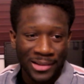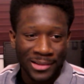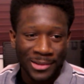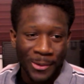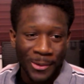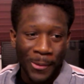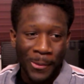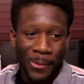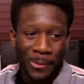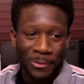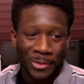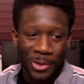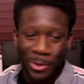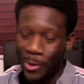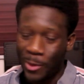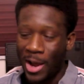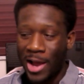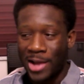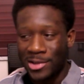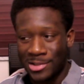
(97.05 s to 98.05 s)
You know,
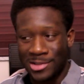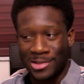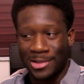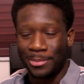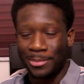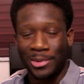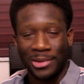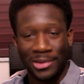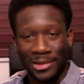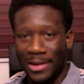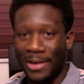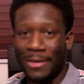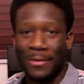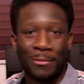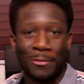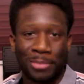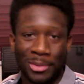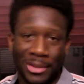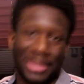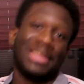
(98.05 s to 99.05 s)
Crash is a
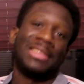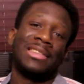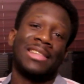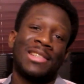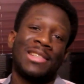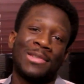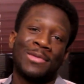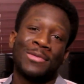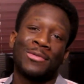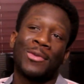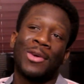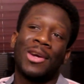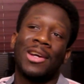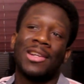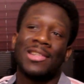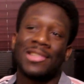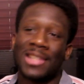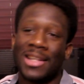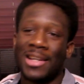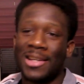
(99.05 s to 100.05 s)
beloved PlayStation
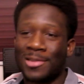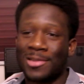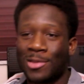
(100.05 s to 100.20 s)
franchise,